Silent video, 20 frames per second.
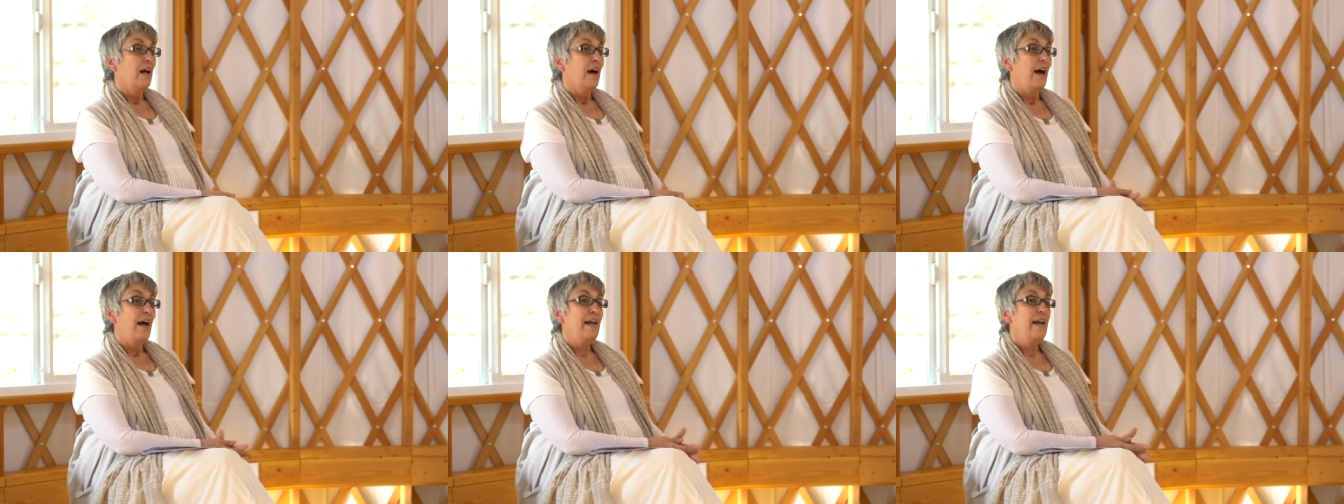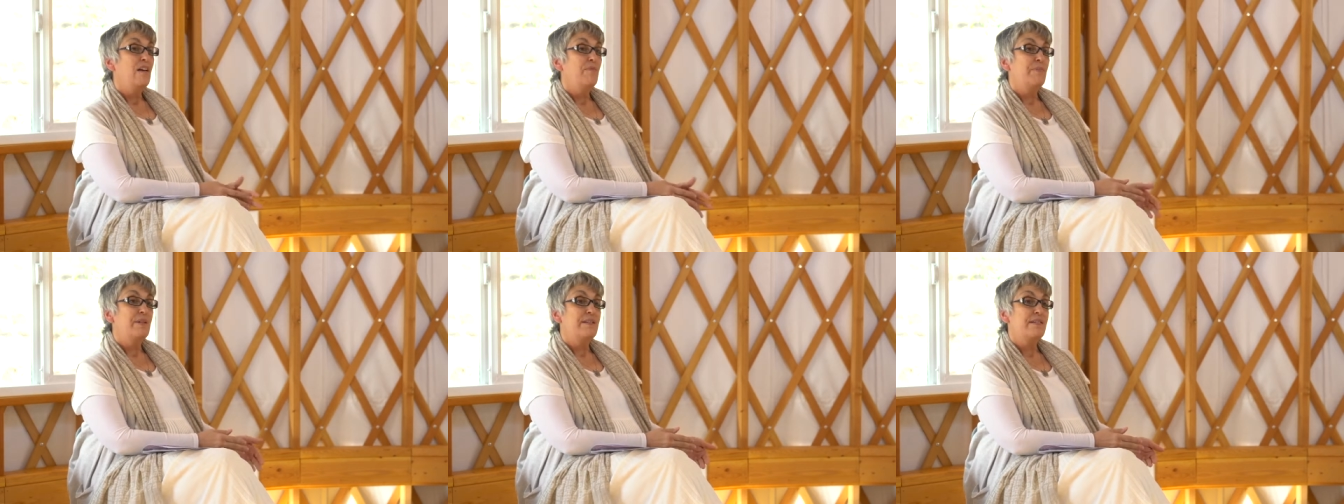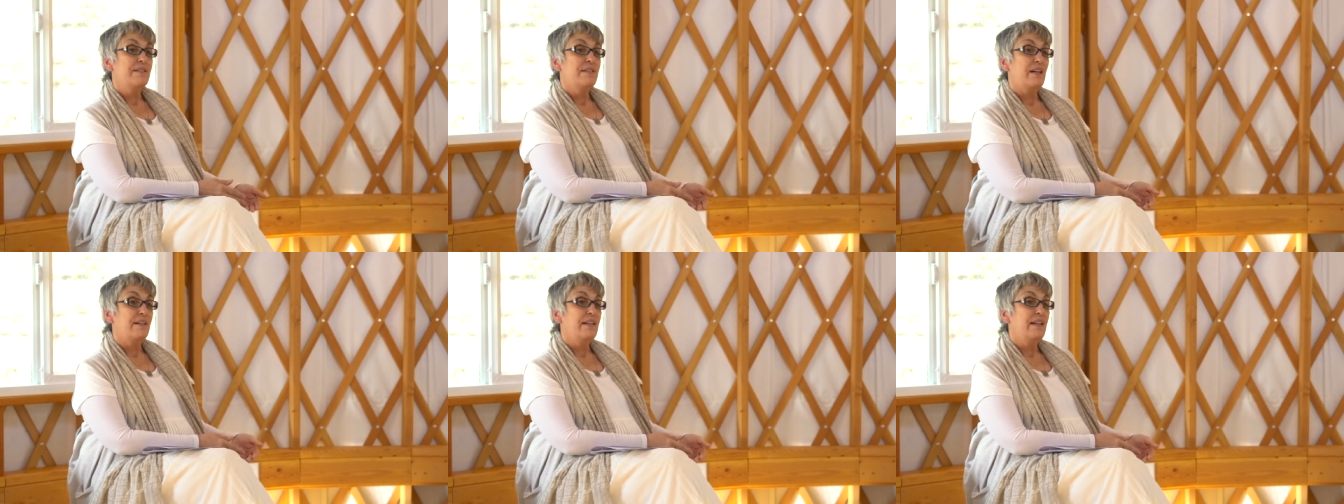I have been
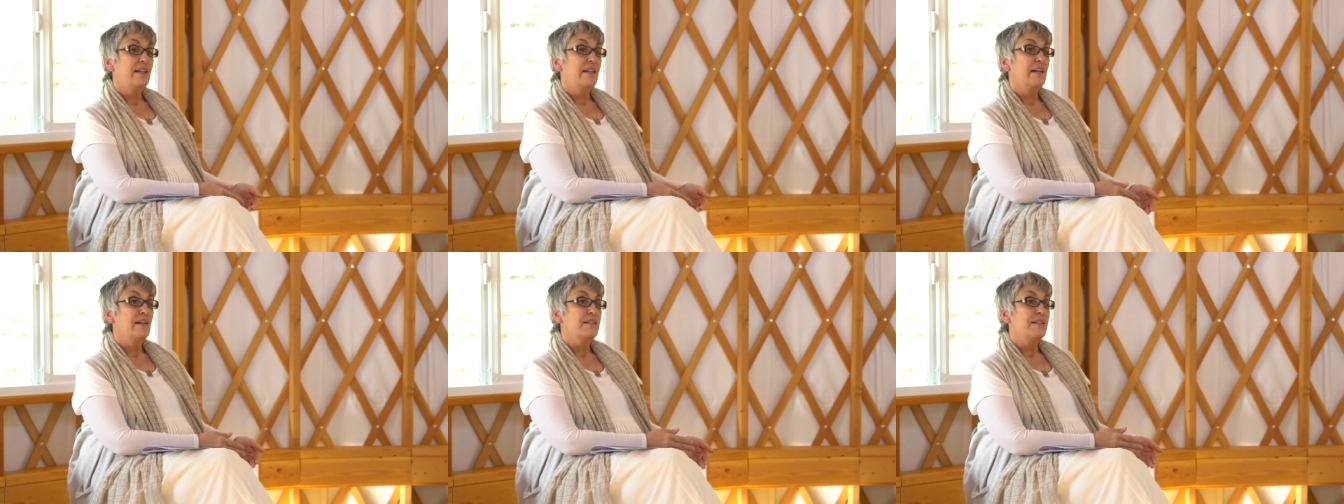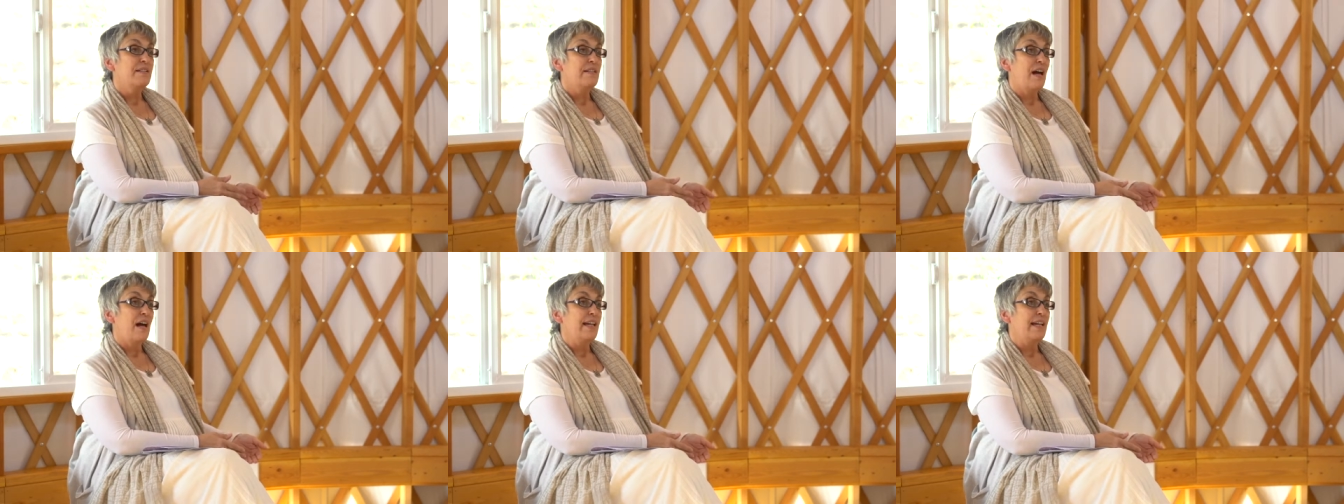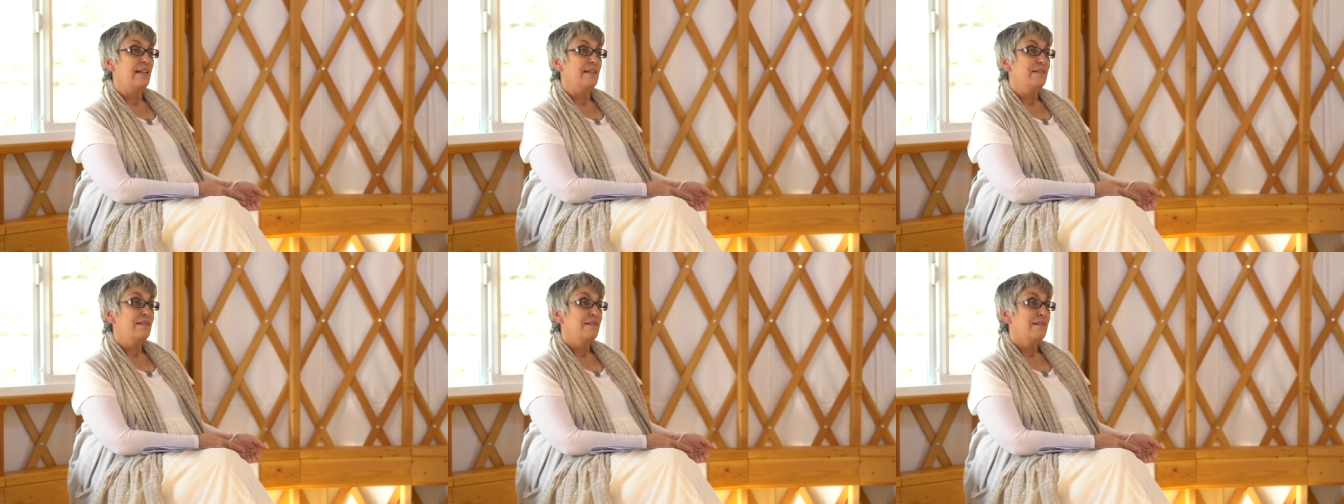studying a
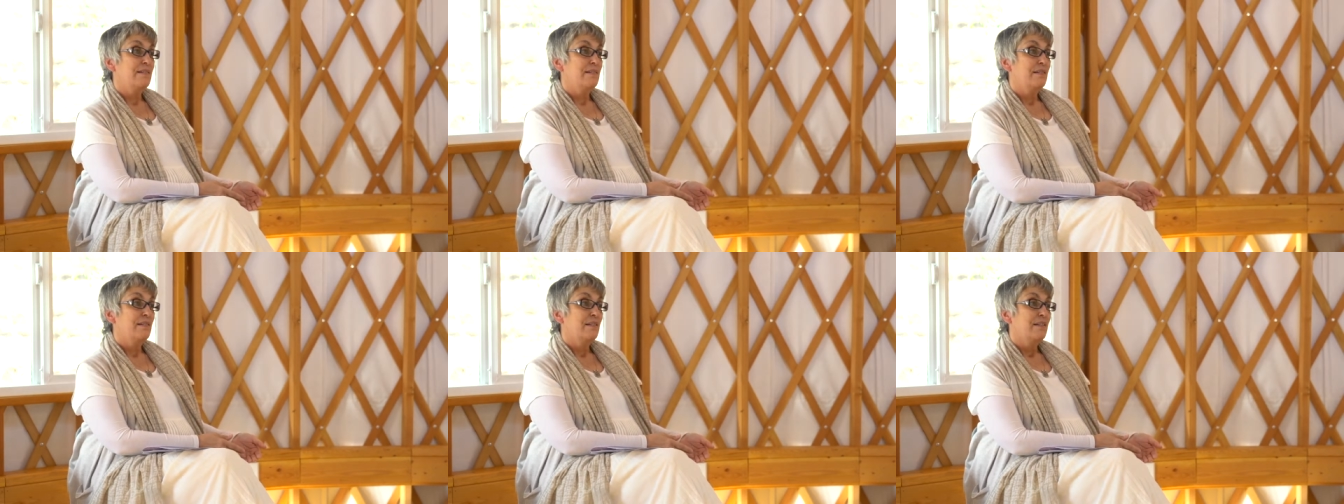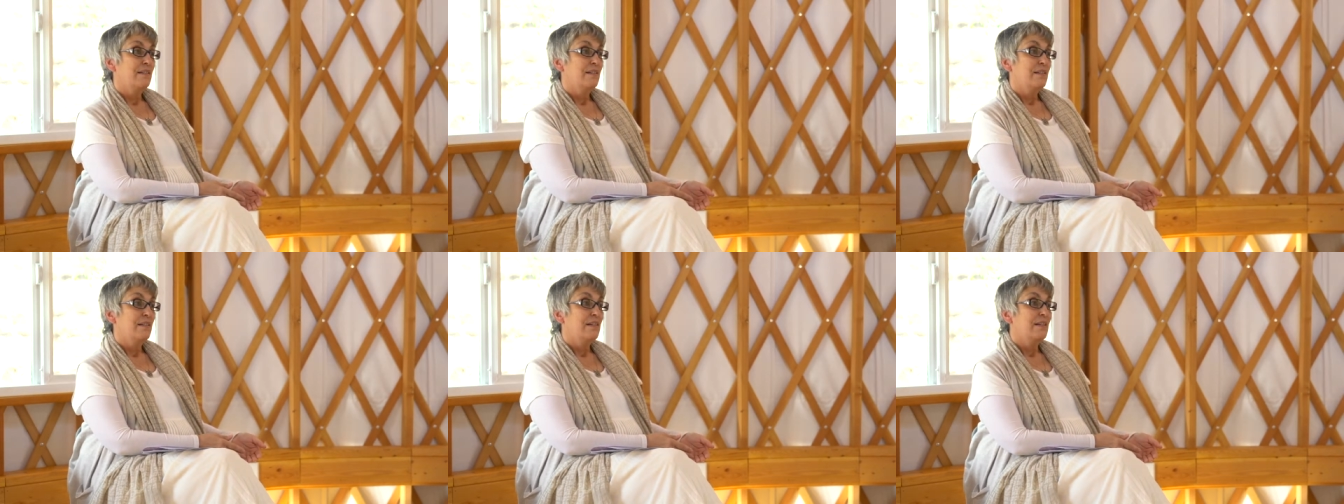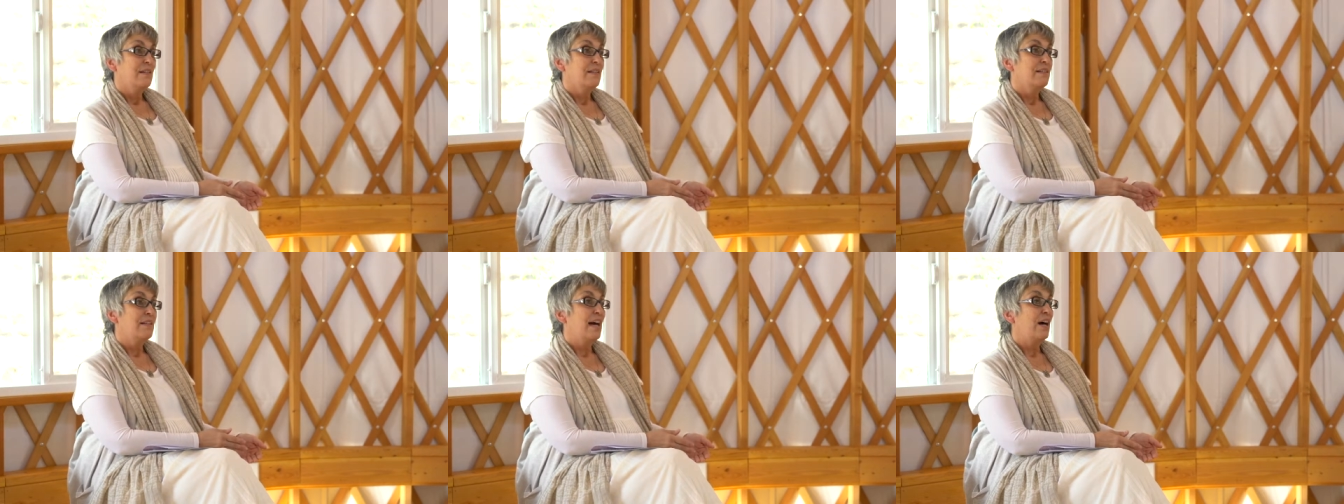science
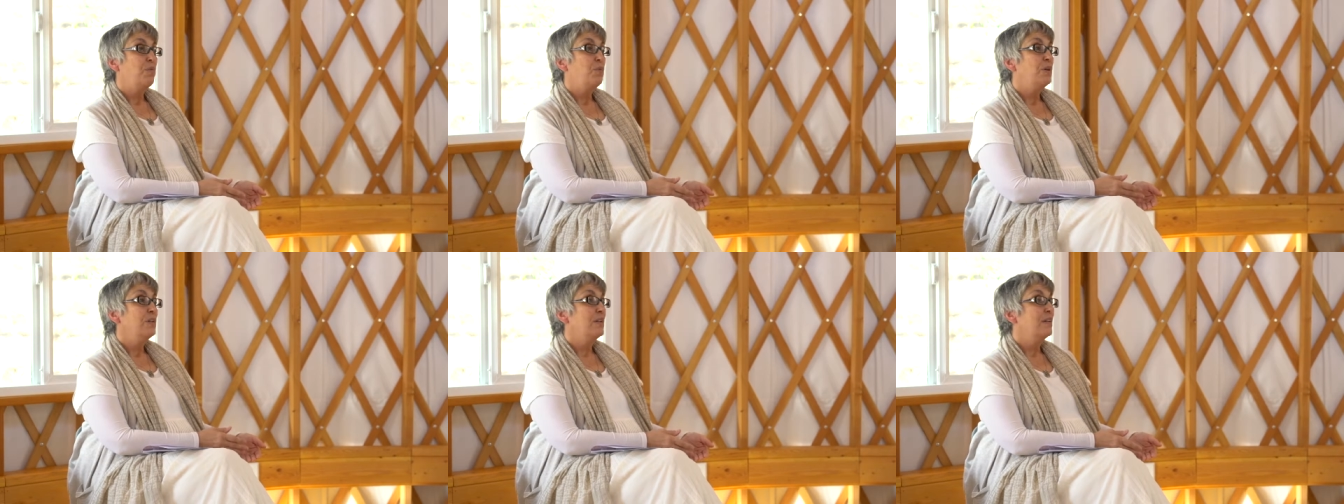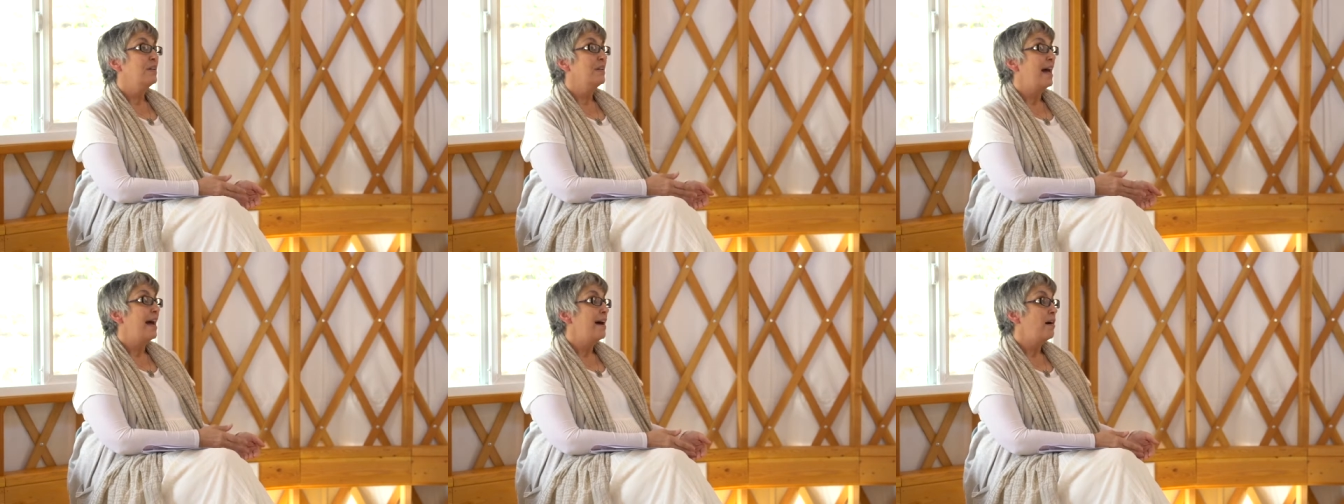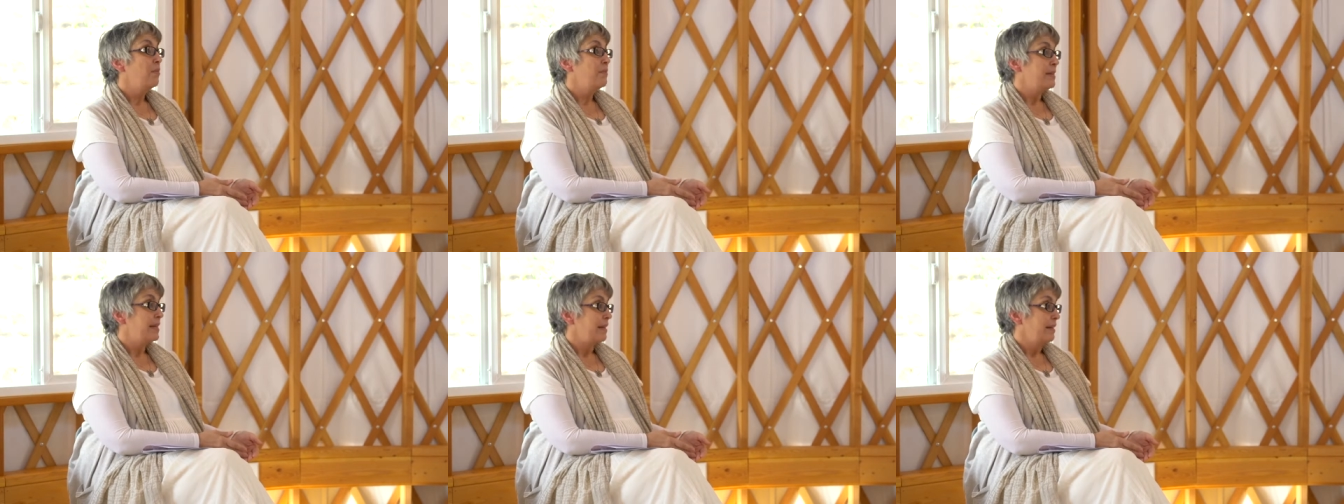that will
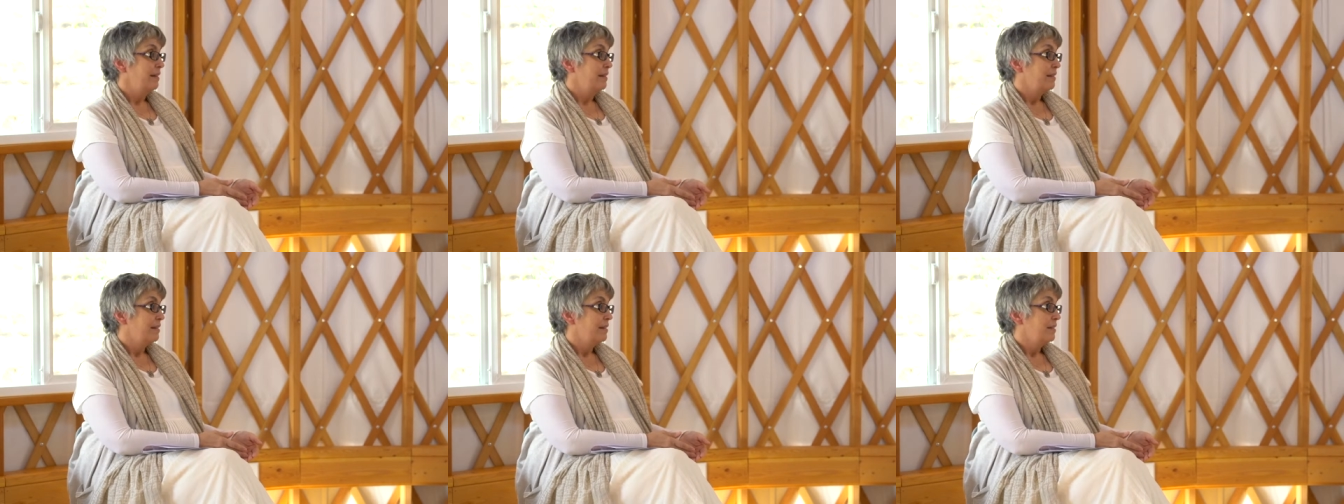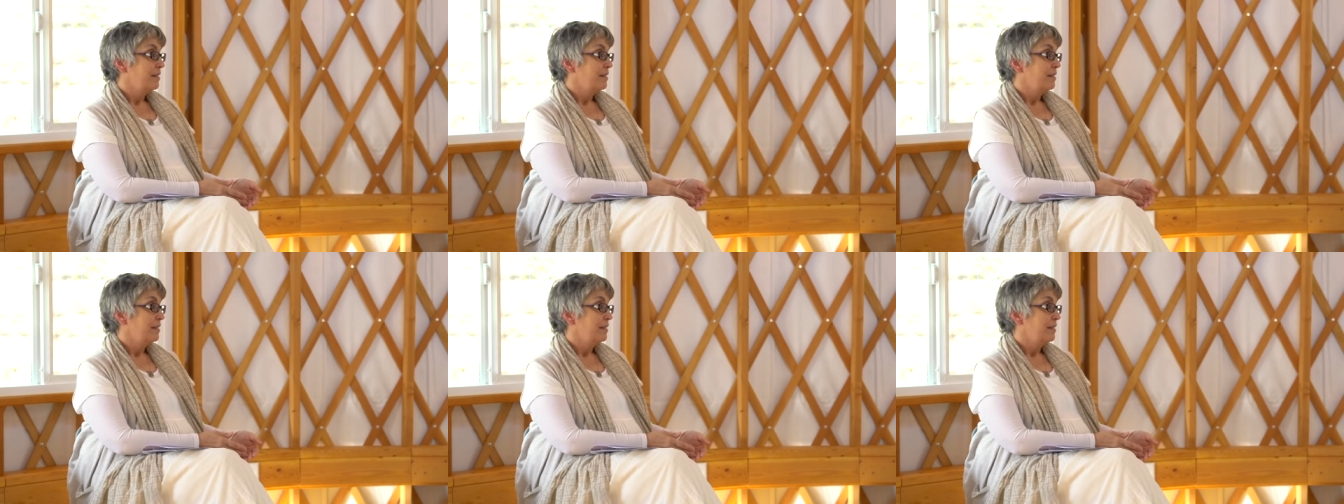allow me